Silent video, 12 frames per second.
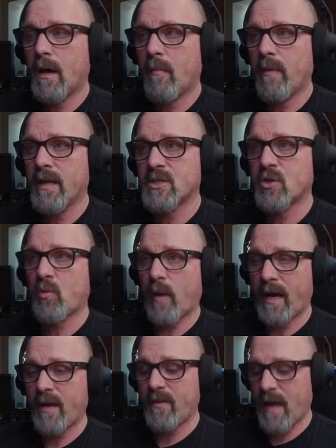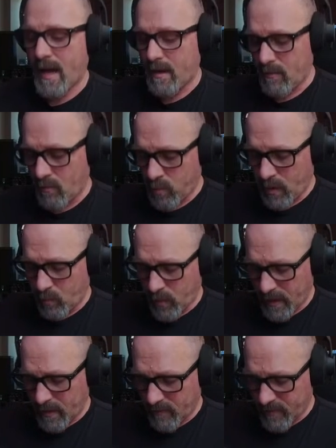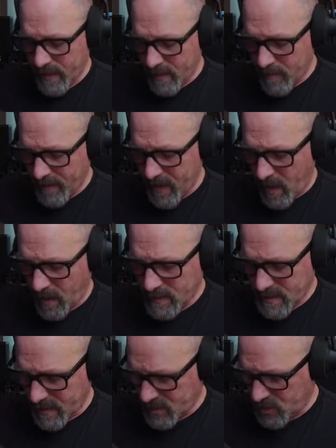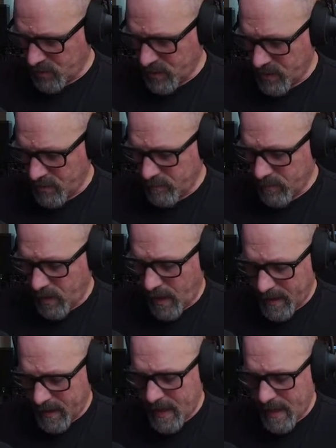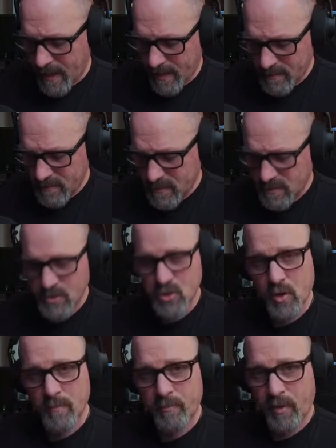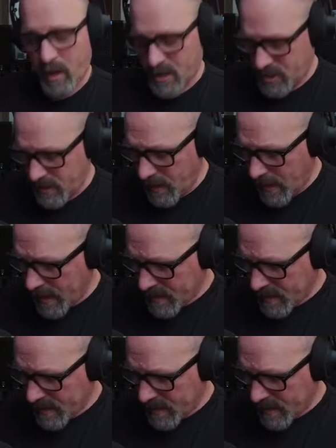is great at that. What I love again about the Oxy is you can do melodic and drum percussion.